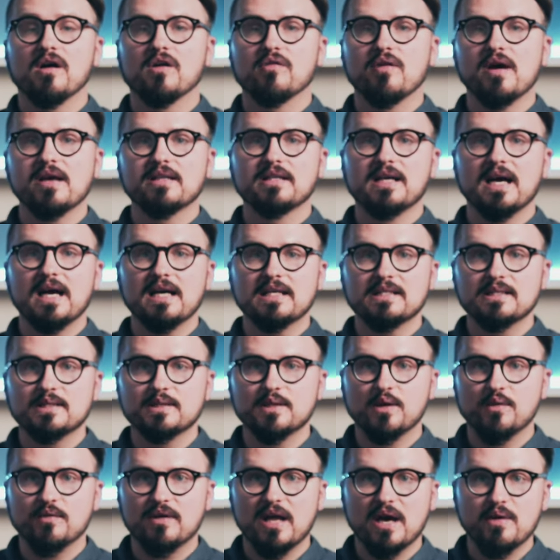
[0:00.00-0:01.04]
Alright guys,
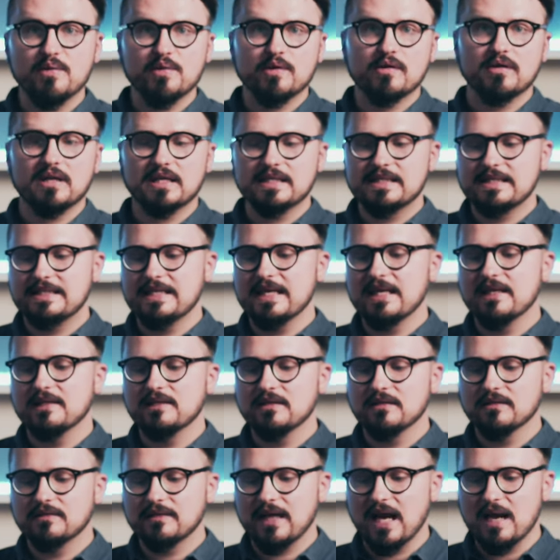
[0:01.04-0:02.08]
so now you're gonna see a
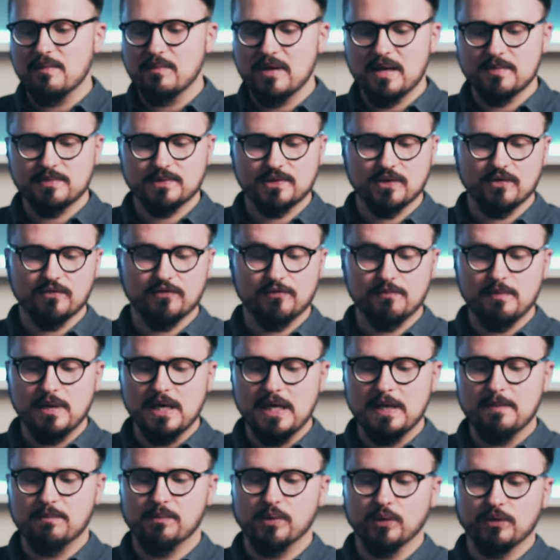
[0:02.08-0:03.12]
little time lapse of
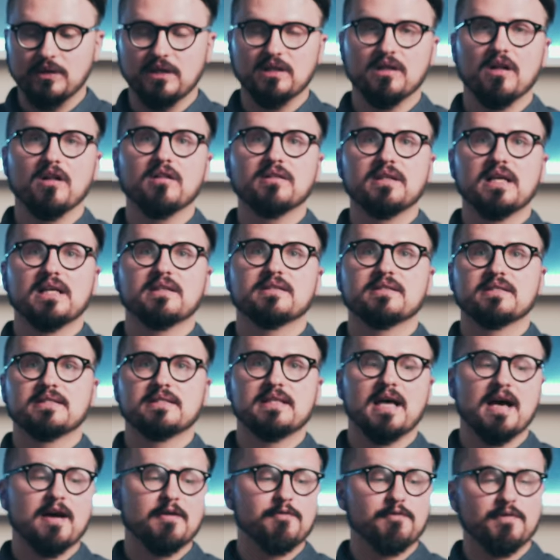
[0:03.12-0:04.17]
me putting all that
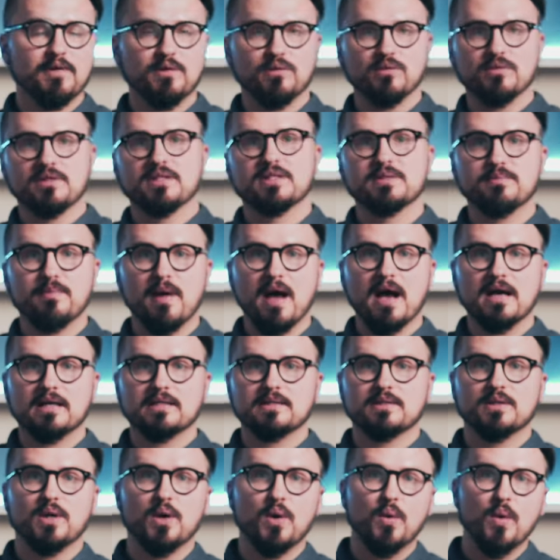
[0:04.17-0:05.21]
stuff into this bag,
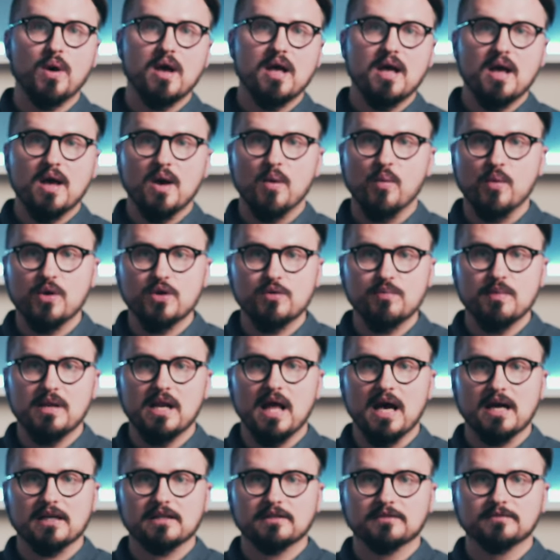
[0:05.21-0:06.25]
so wish me
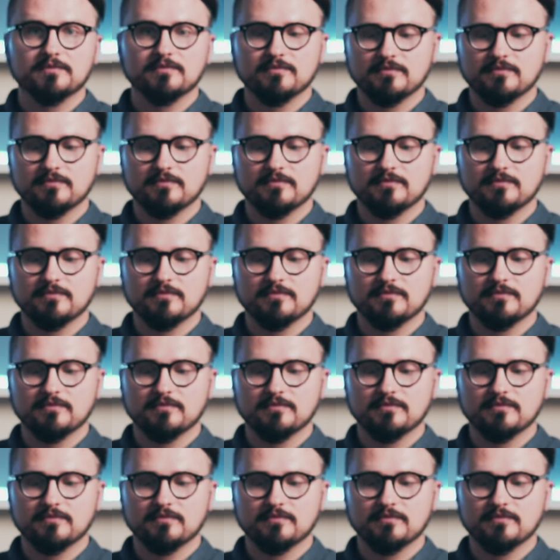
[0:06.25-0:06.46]
luck.